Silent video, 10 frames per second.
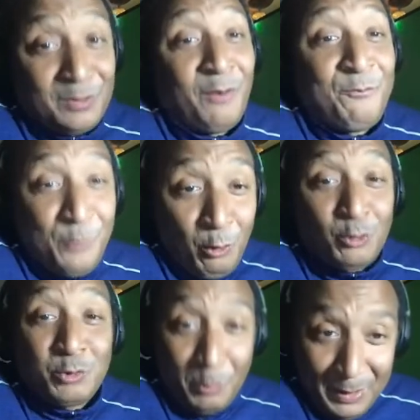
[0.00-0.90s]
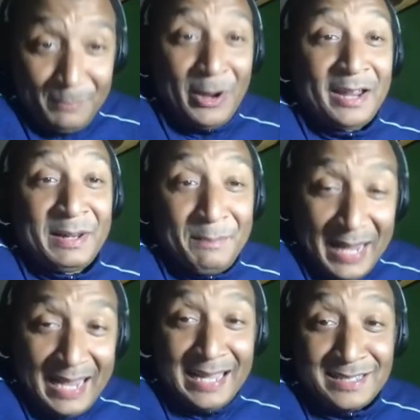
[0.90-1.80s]
them fools will be wearing a
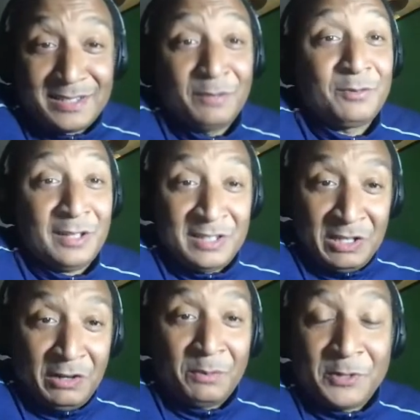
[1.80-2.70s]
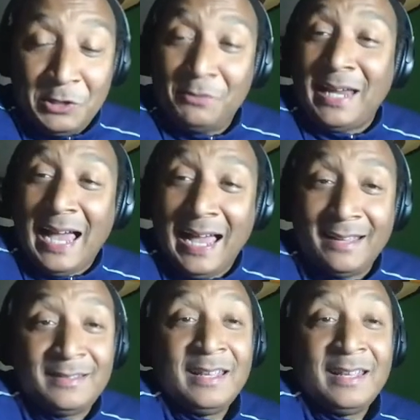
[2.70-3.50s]
mask. Them QAnon